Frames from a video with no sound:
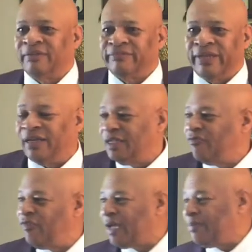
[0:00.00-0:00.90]
That doesn't
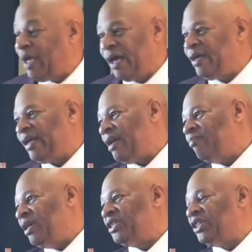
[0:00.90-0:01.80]
affect me. I could have a
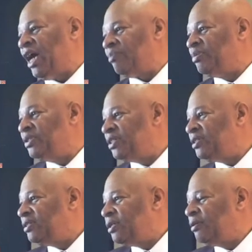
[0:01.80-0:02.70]
big shot
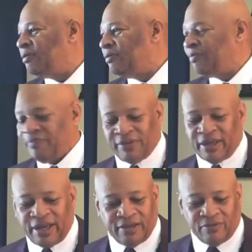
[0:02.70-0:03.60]
position too, but
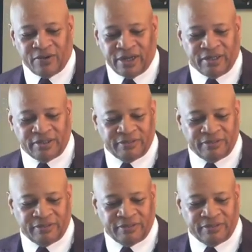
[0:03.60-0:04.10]
I didn't want it.